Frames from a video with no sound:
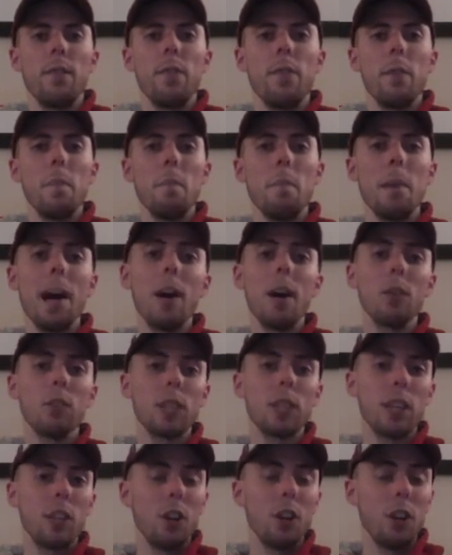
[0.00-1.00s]
The
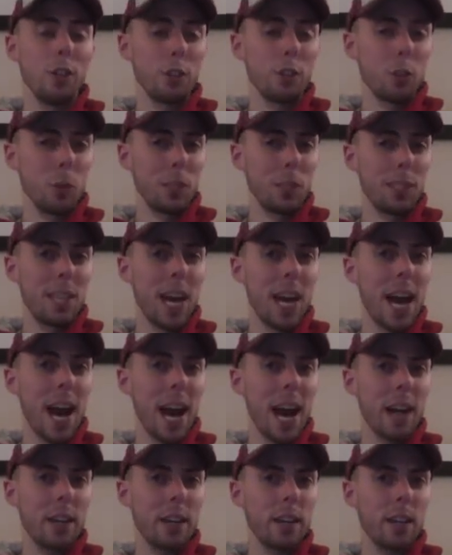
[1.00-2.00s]
mount can also
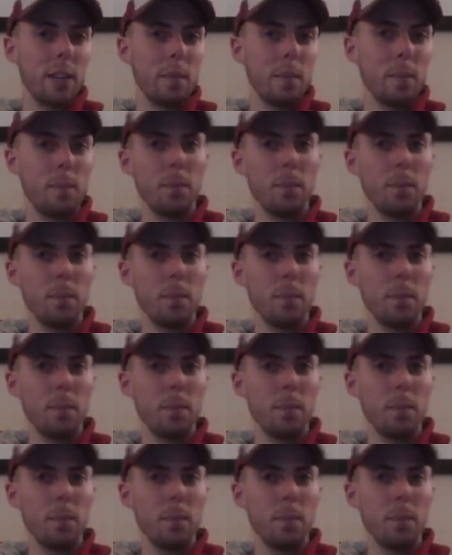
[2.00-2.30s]
attack.